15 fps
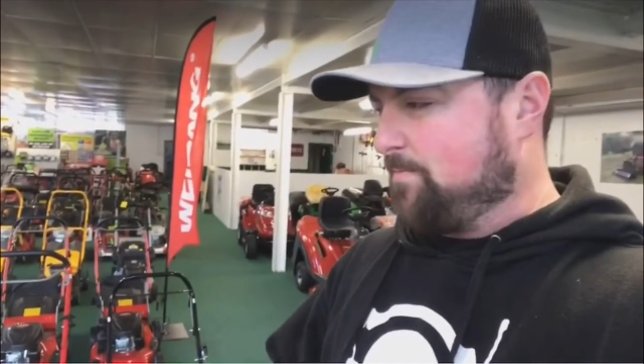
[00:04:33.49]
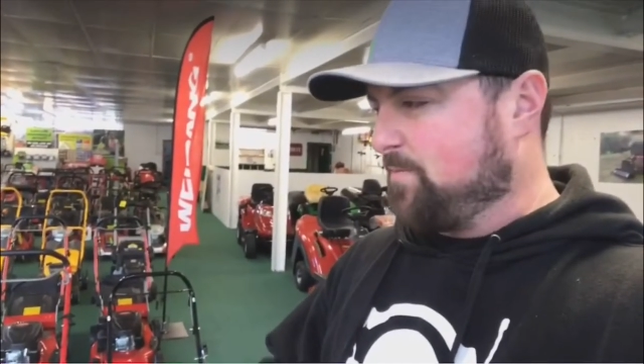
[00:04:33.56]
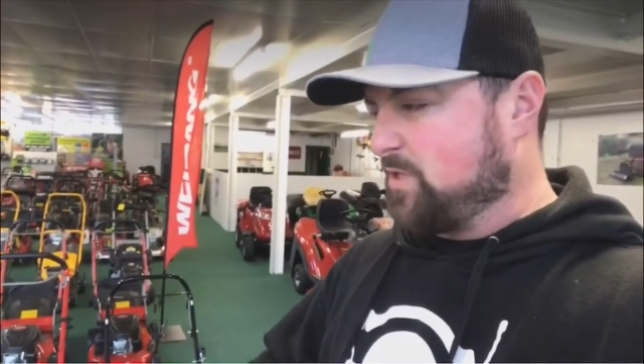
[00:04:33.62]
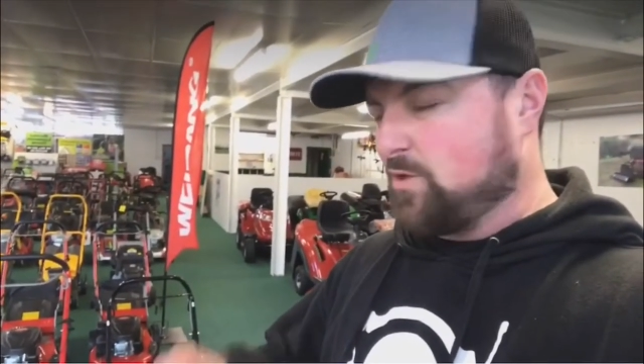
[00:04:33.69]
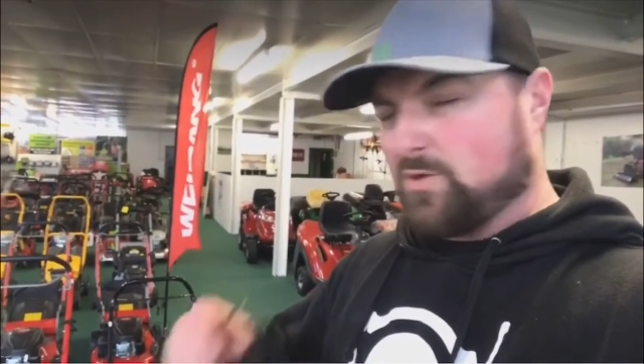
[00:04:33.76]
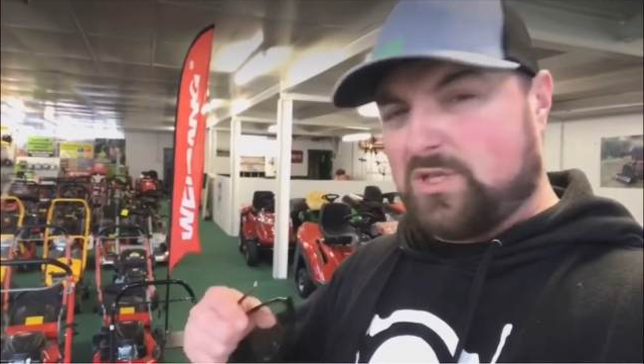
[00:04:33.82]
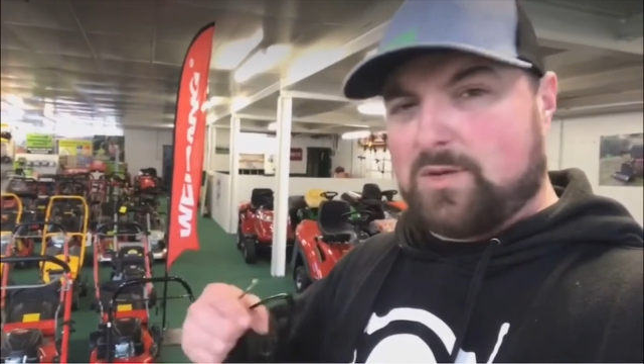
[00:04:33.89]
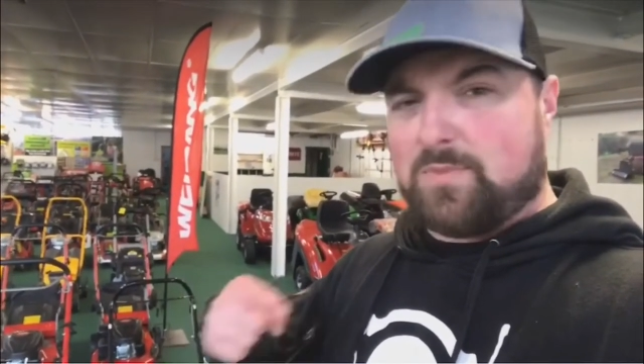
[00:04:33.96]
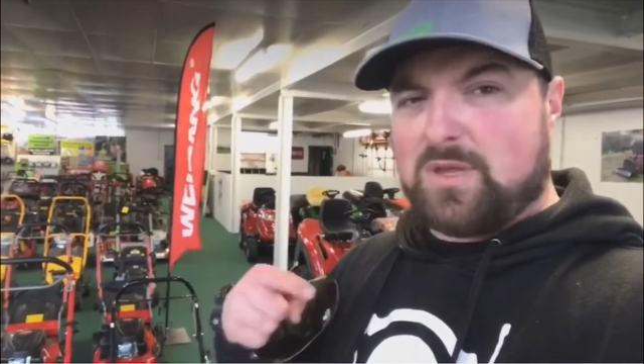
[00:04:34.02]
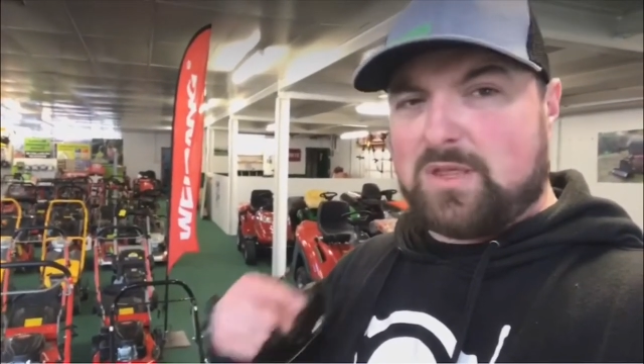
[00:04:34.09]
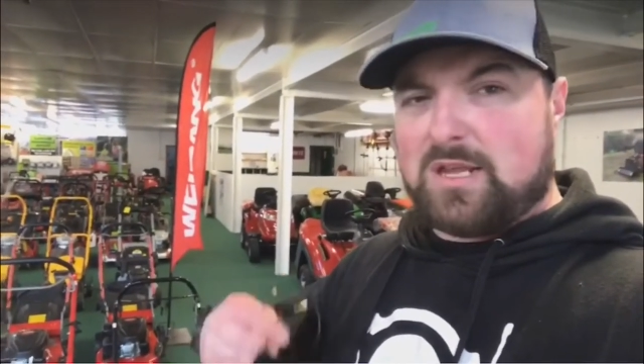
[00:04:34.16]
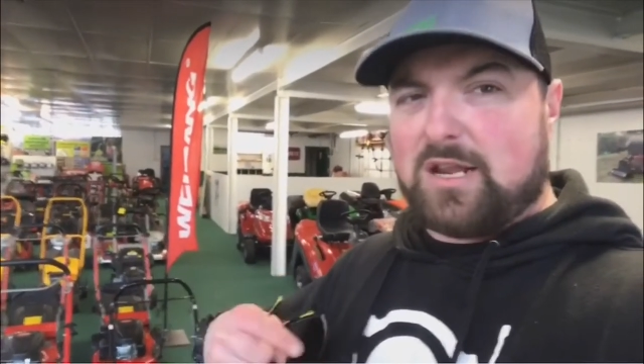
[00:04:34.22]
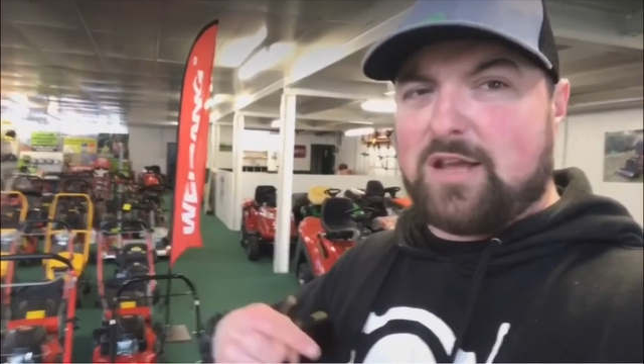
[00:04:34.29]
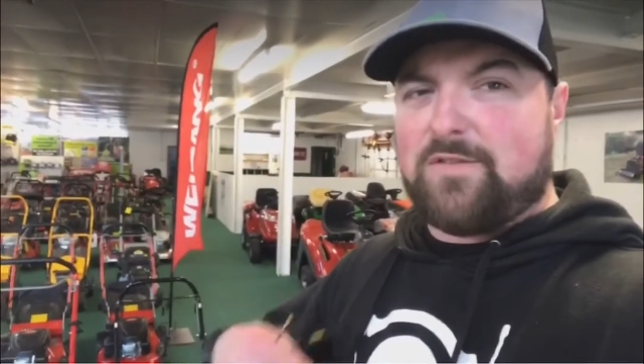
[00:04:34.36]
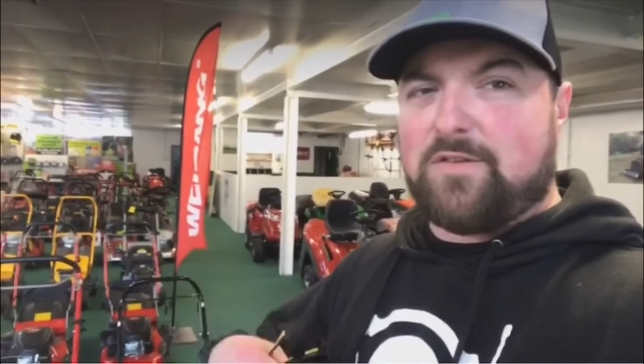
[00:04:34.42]
So it's something
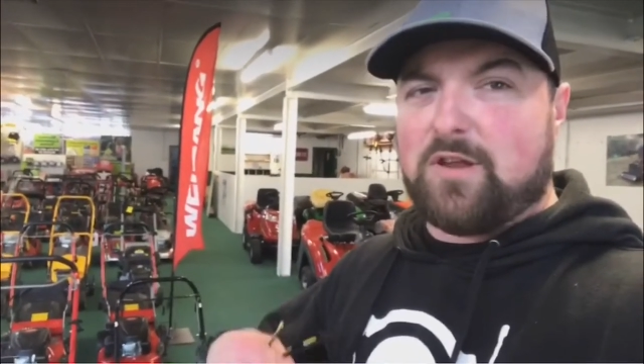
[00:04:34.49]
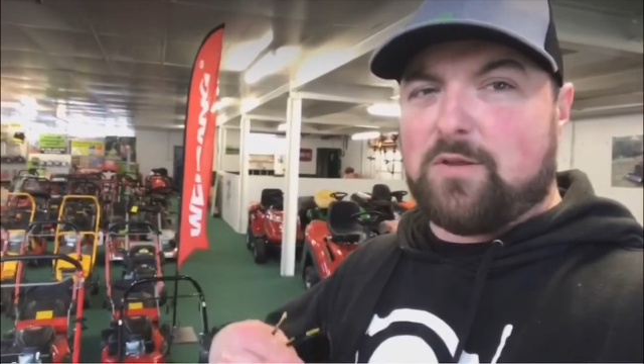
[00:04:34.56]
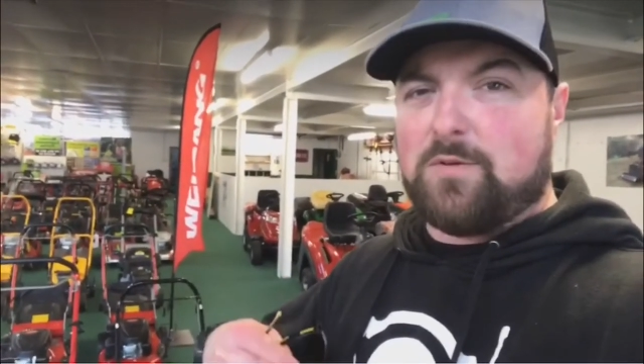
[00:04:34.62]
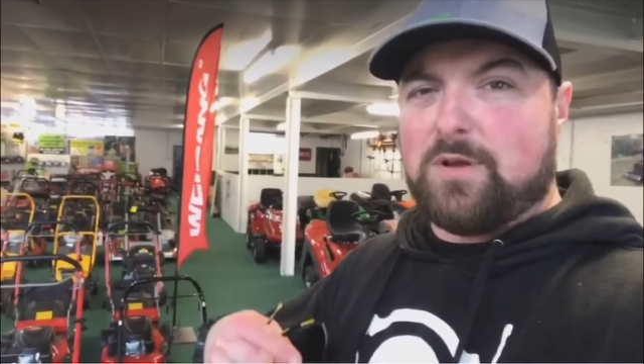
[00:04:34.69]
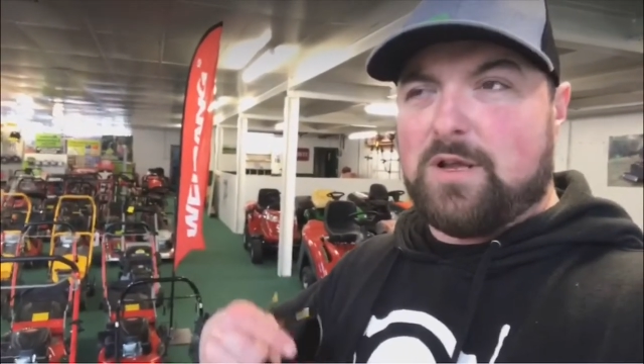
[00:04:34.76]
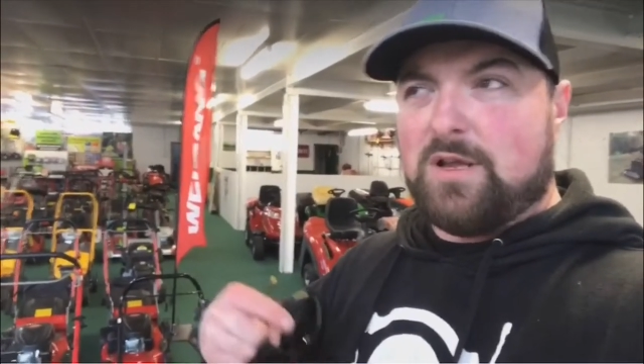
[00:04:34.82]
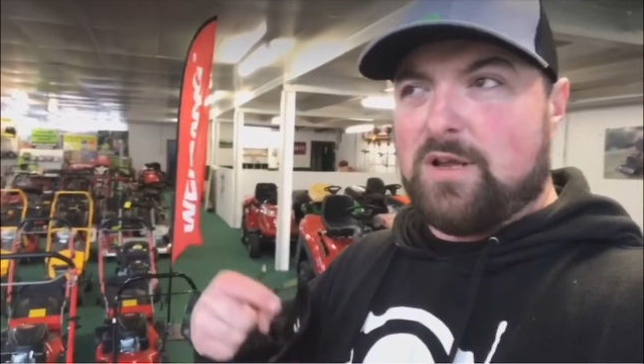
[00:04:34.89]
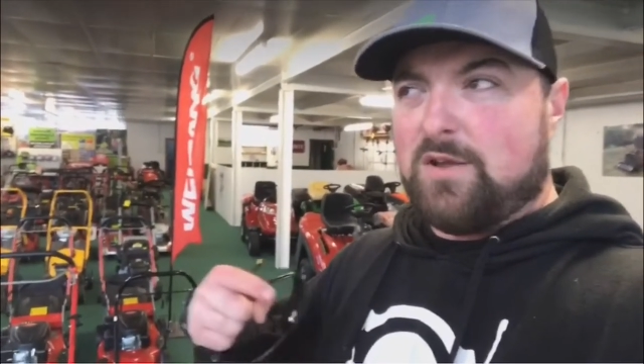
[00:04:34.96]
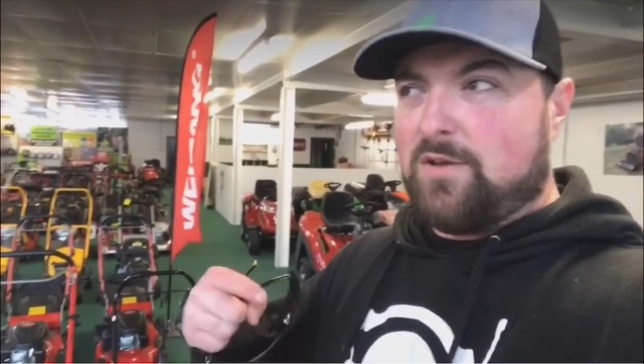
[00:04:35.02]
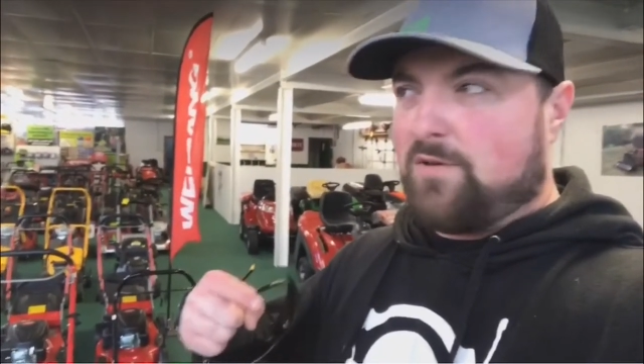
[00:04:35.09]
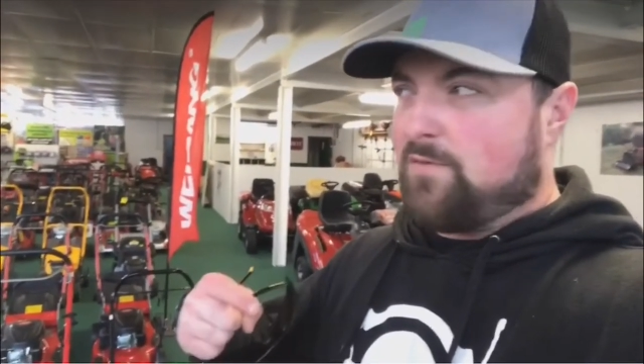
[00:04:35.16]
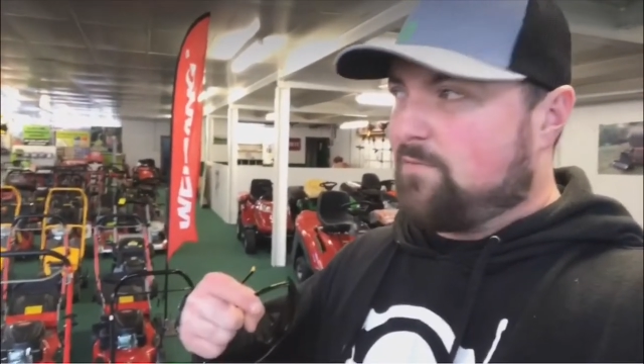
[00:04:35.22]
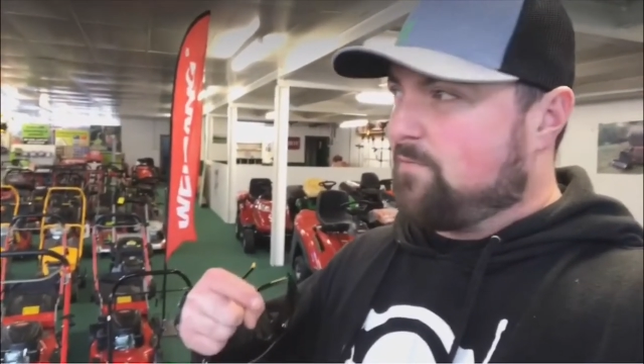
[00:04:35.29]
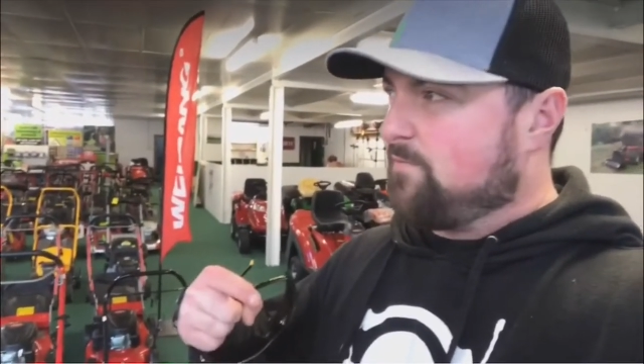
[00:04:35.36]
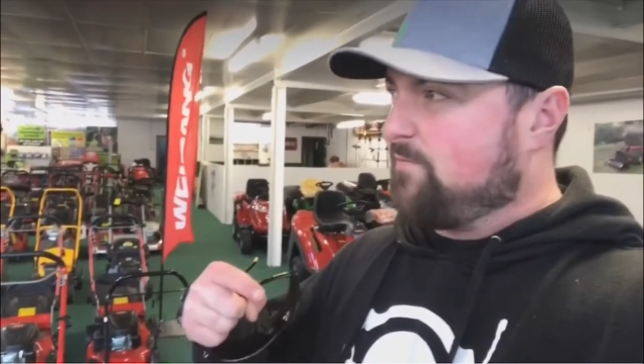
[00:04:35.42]
that I feel
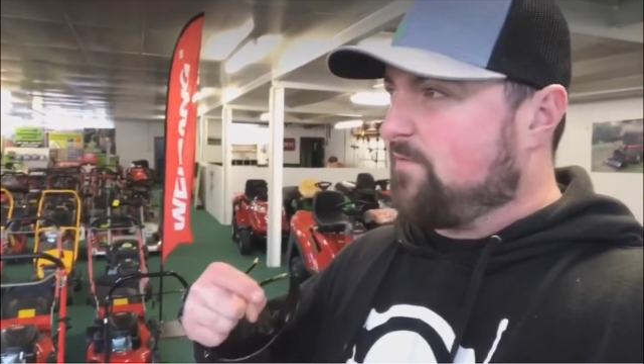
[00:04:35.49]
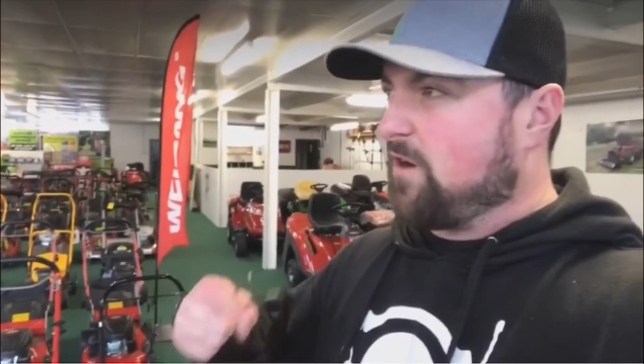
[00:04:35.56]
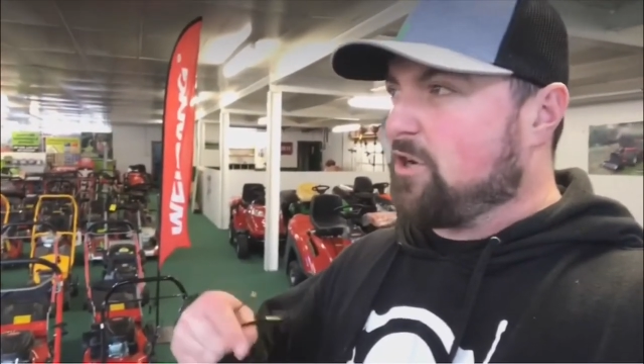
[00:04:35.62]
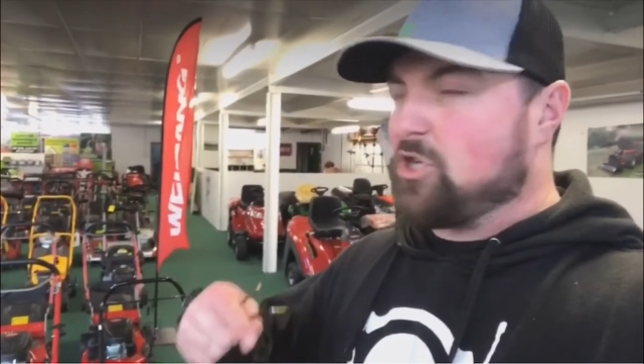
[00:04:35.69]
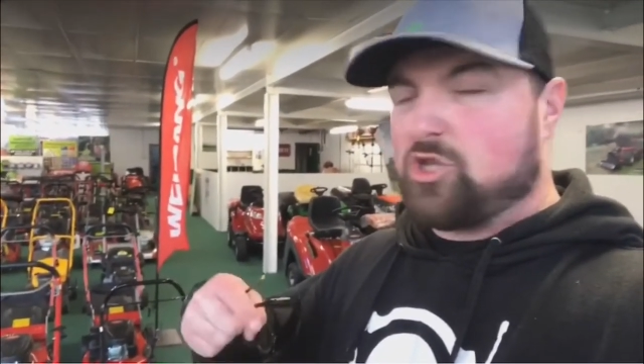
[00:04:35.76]
very